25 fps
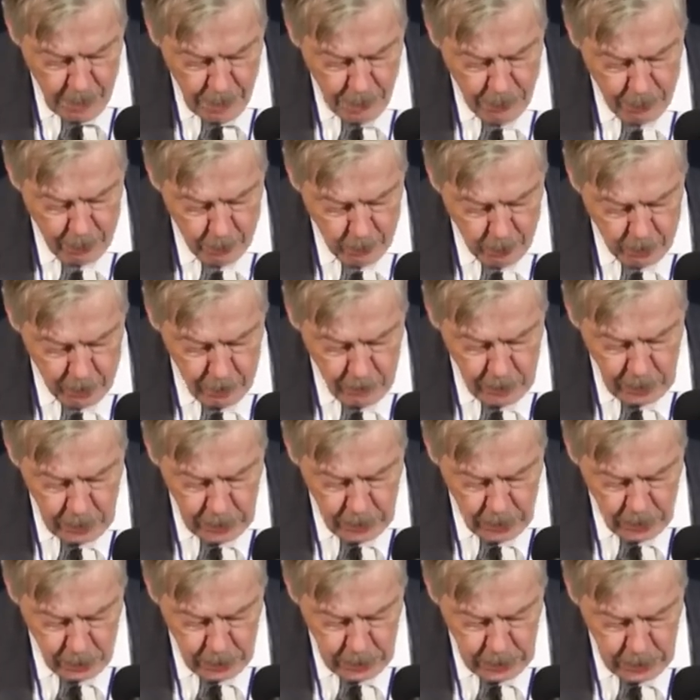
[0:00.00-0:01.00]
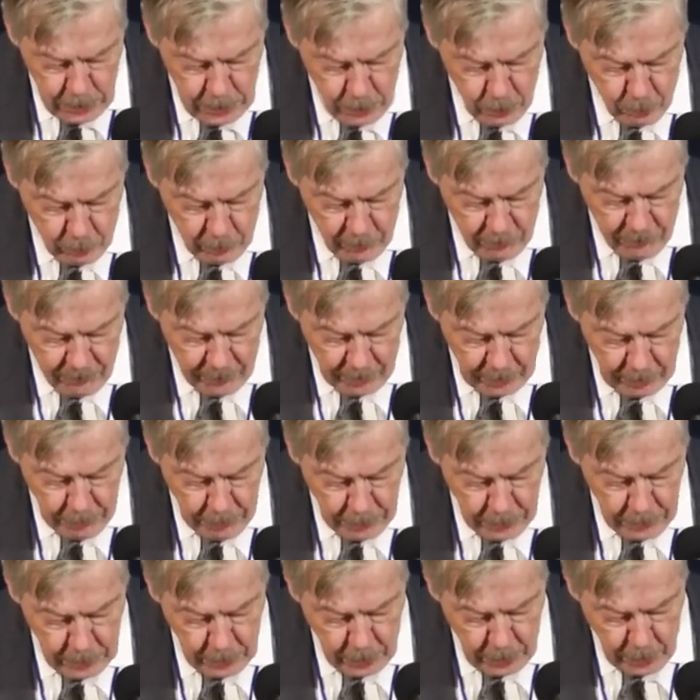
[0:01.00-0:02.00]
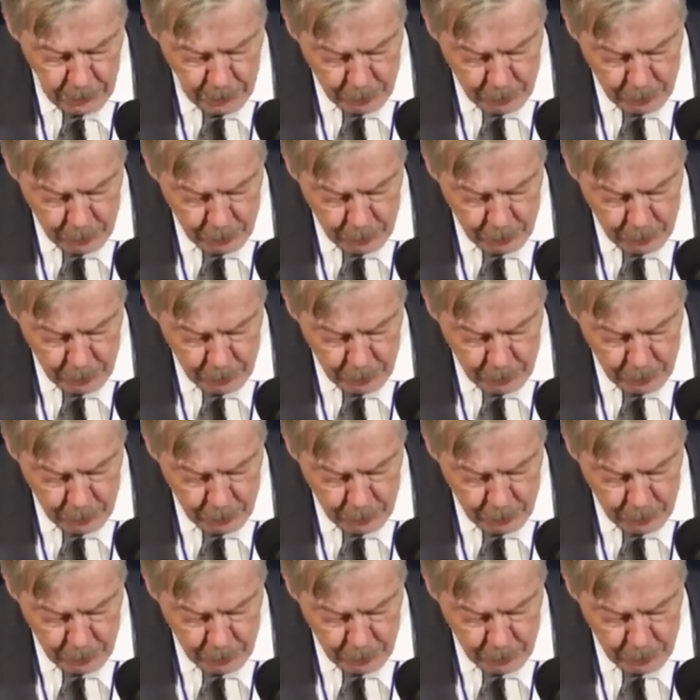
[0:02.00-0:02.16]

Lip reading: But what resources were available to the